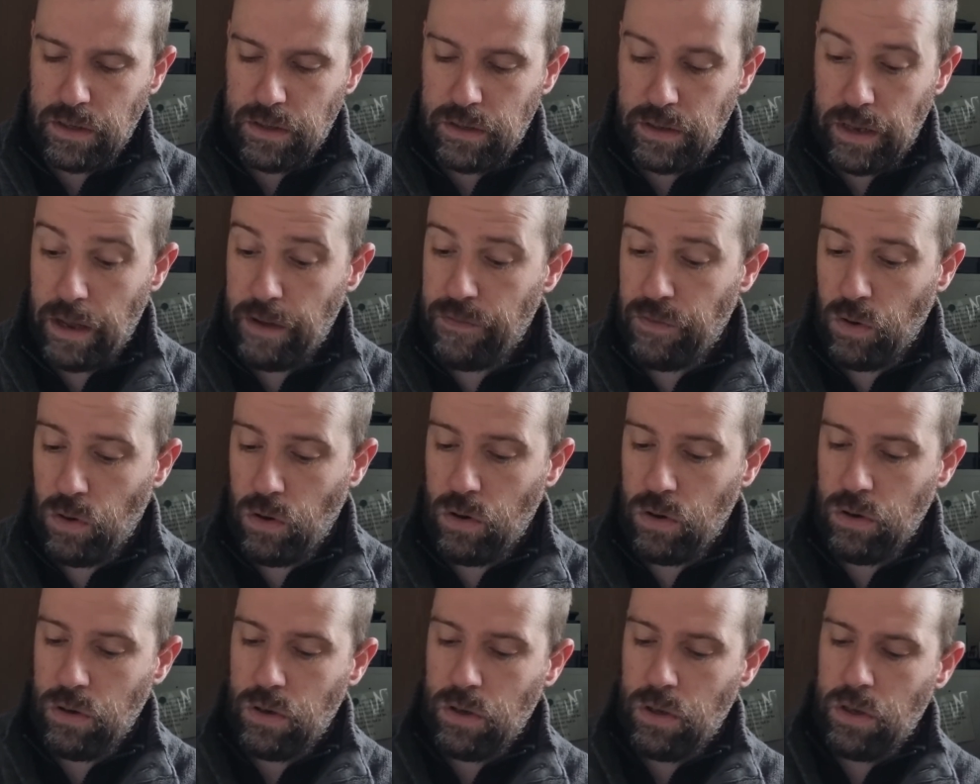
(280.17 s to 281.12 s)

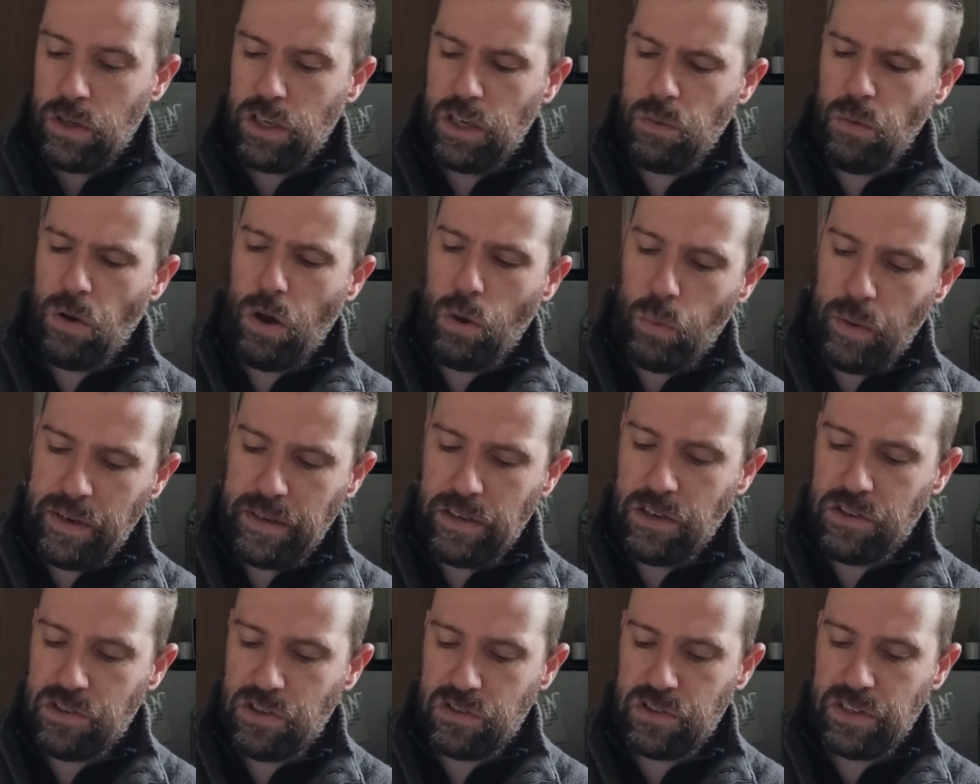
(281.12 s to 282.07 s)
Therefore you are
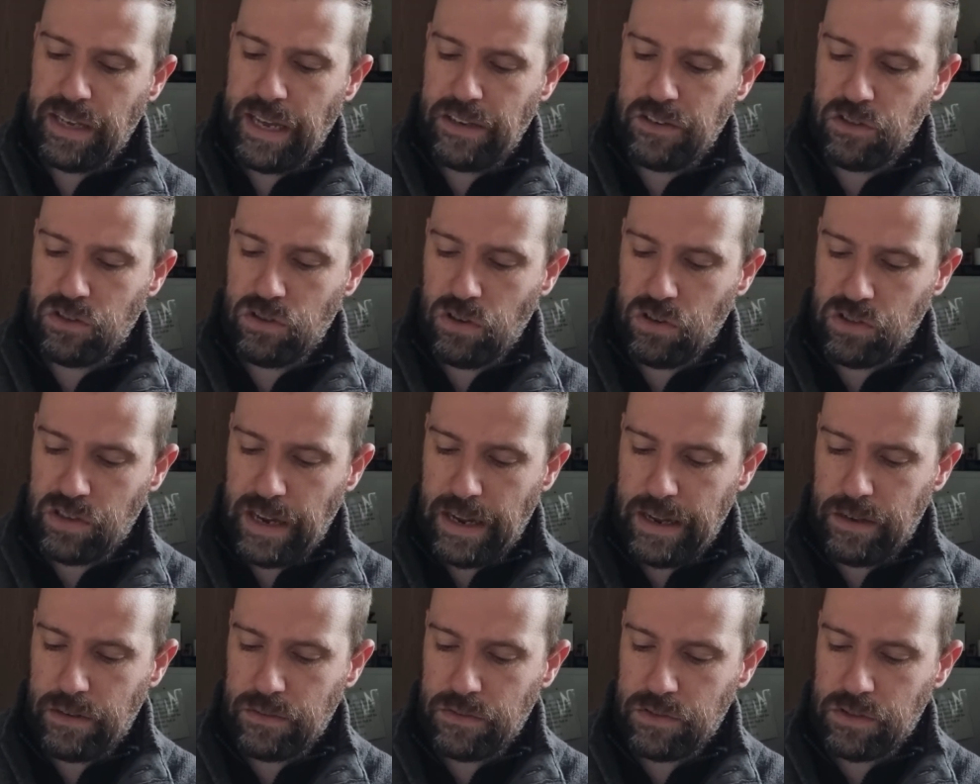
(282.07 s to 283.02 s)
witnesses against
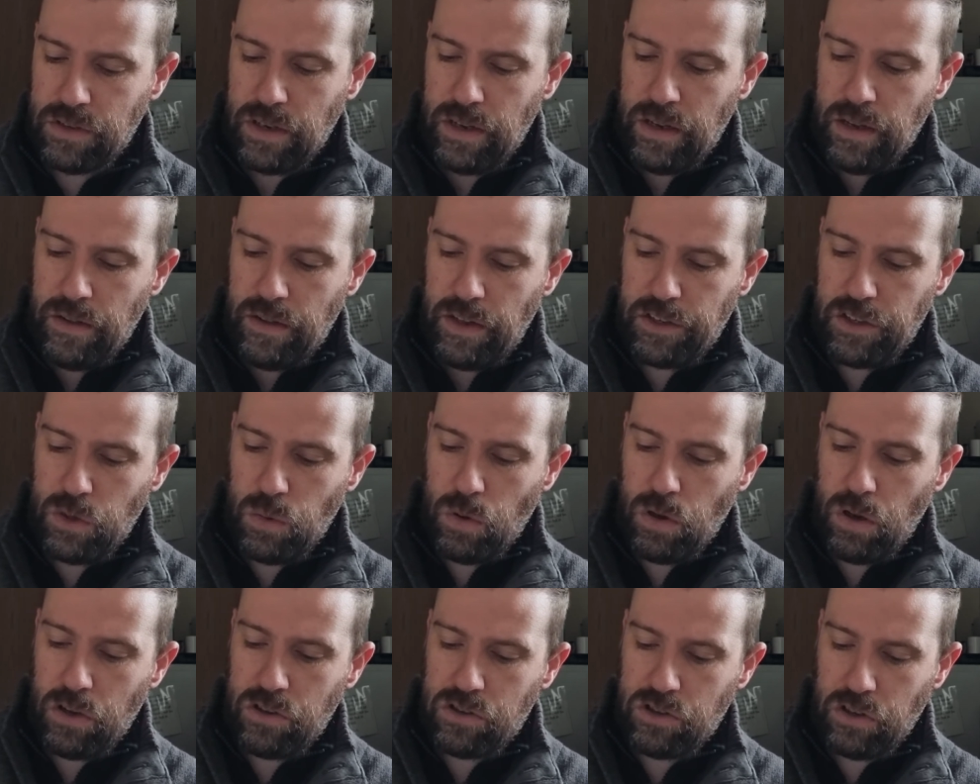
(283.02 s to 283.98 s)
yourselves, that you
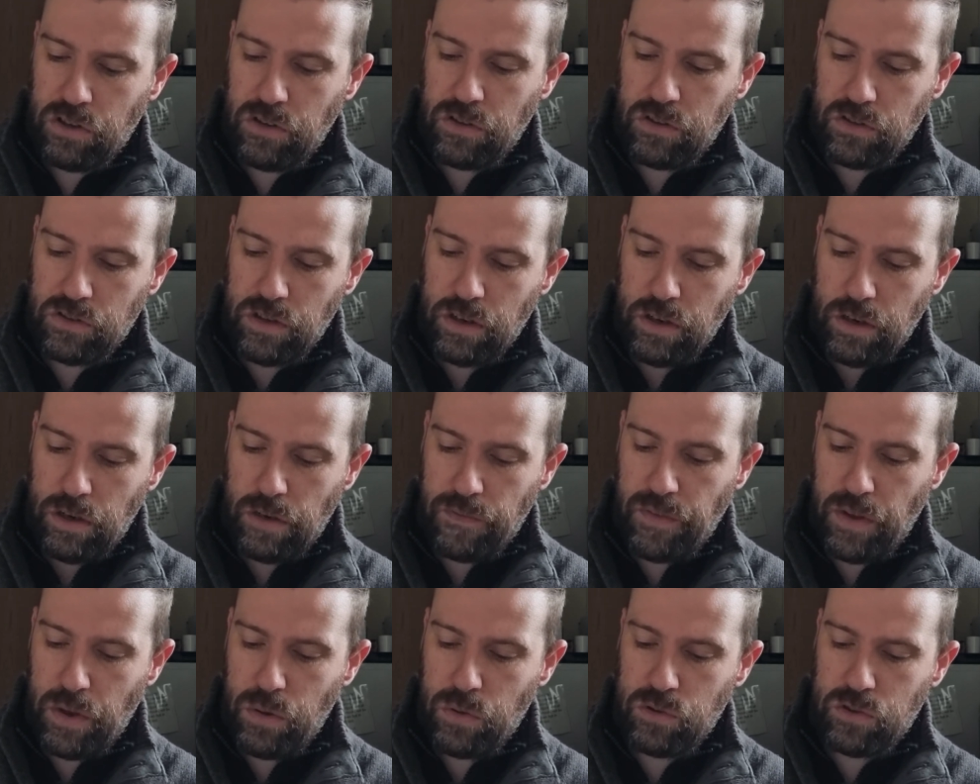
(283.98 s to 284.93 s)
are sons of
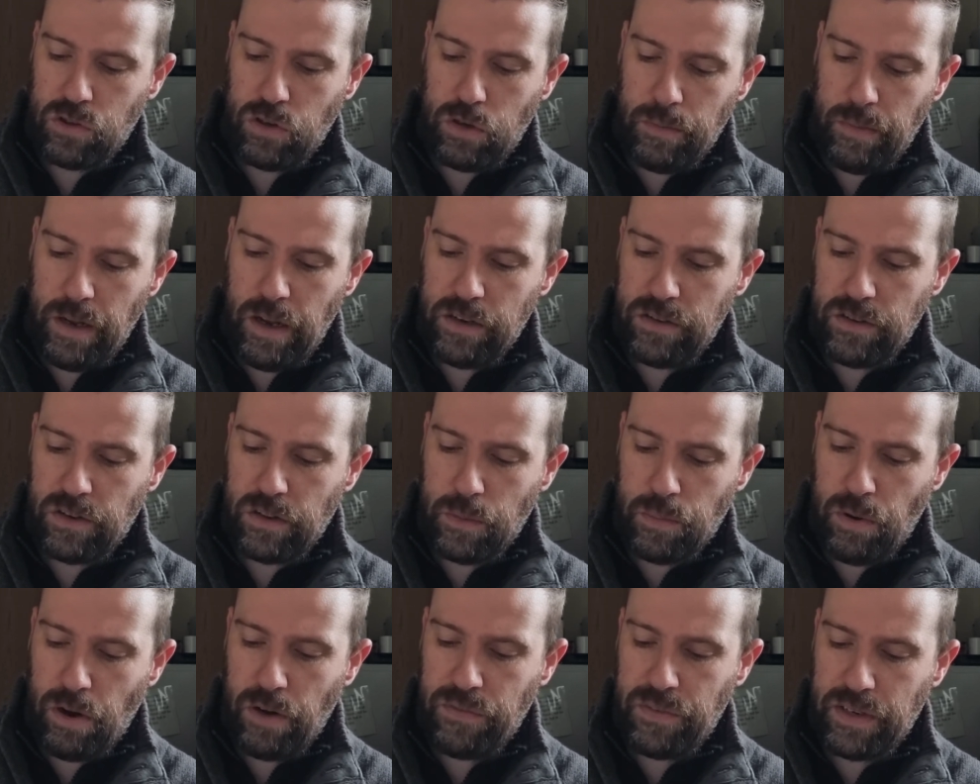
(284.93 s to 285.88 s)
those who murdered the
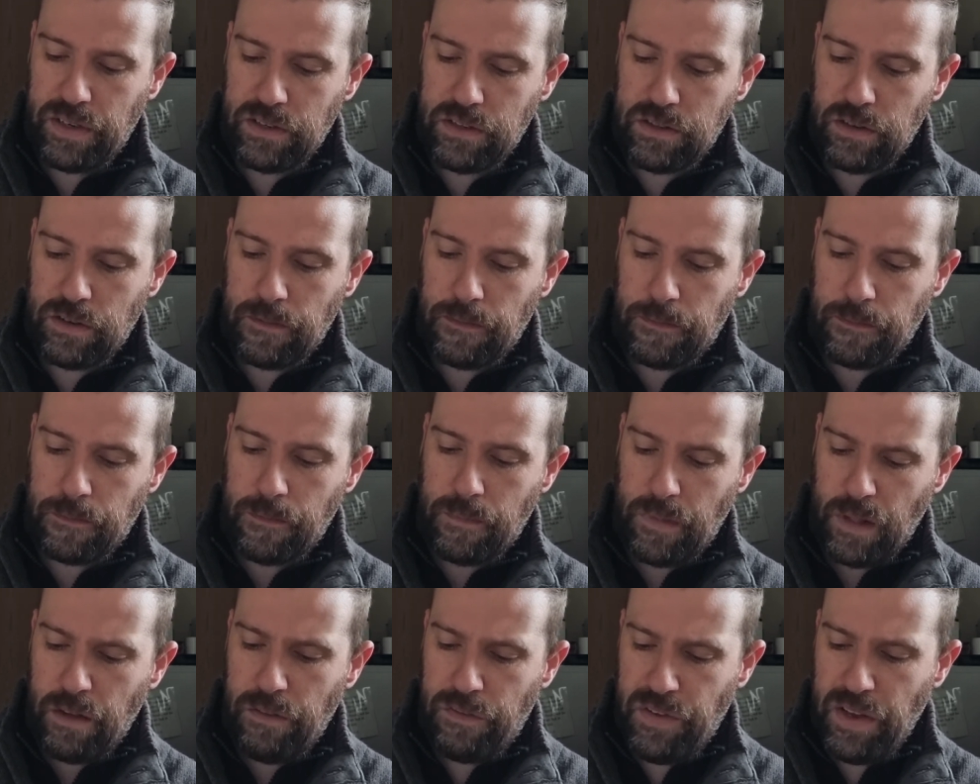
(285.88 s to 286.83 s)
prophets.
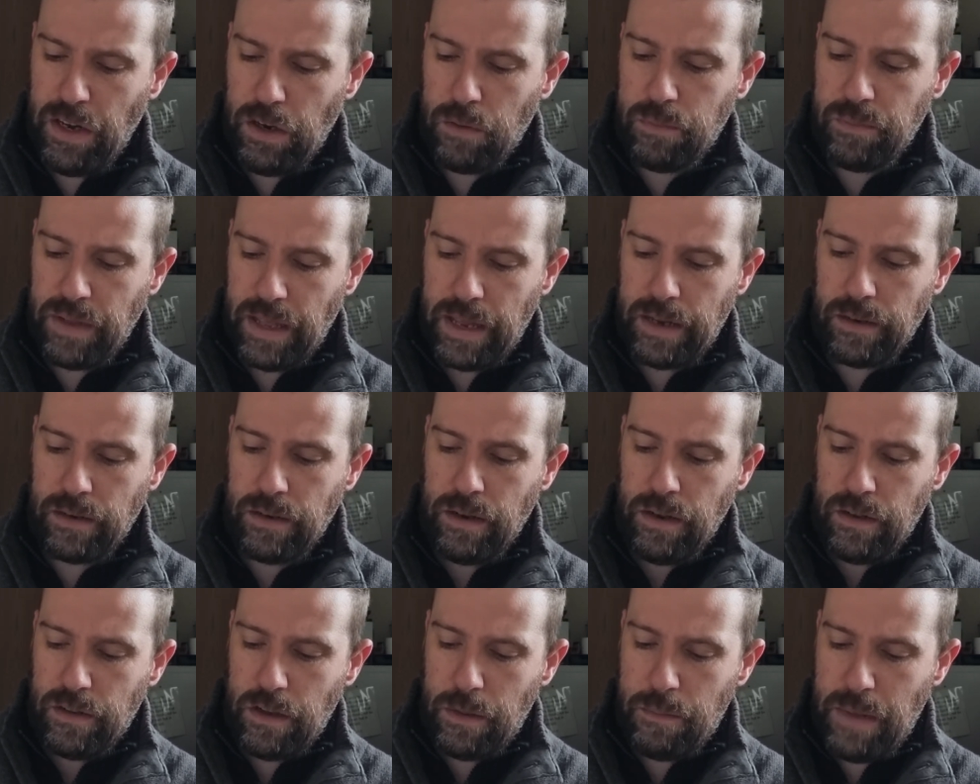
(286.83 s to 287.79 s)
Fill up, then,
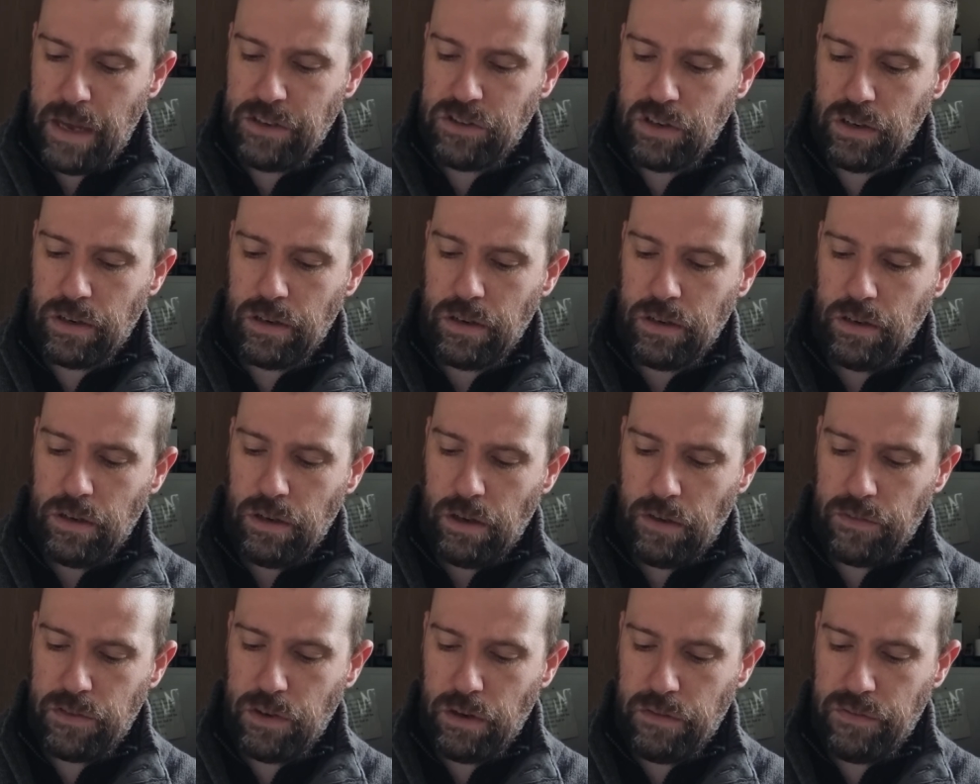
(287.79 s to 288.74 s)
the measure
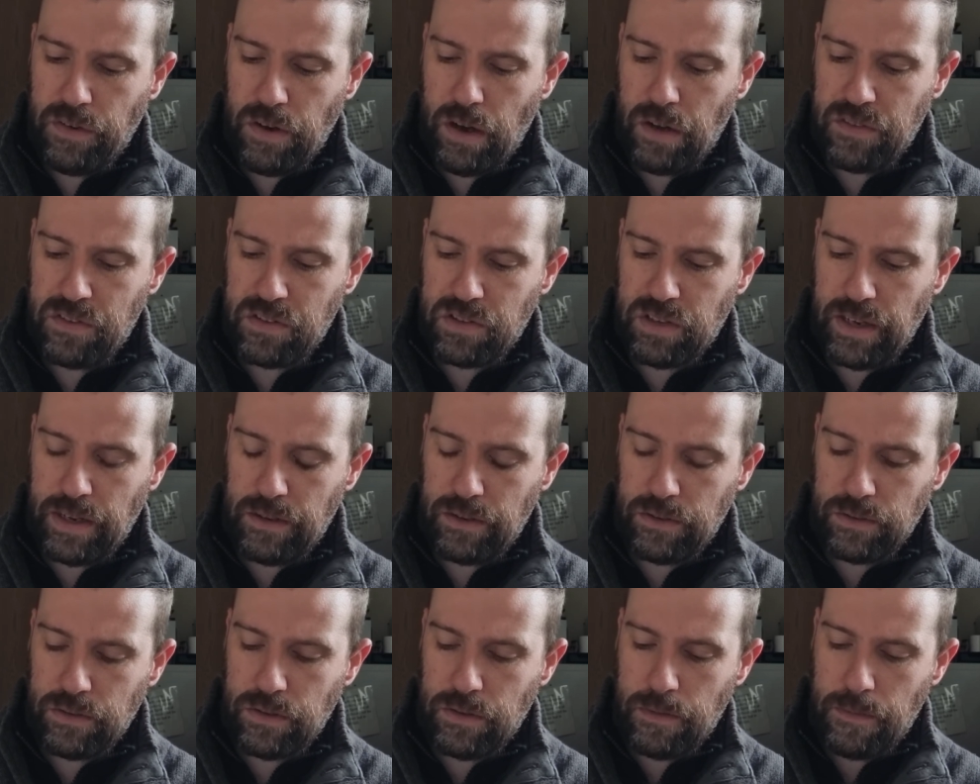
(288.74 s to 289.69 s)
of your father's
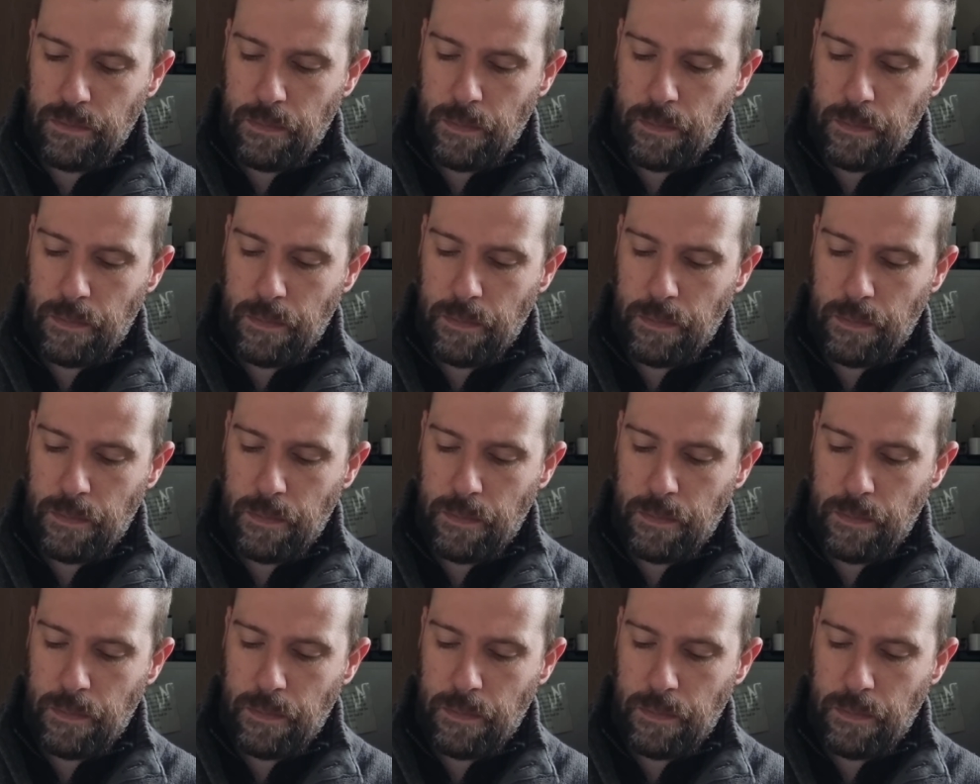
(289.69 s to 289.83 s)
guilt.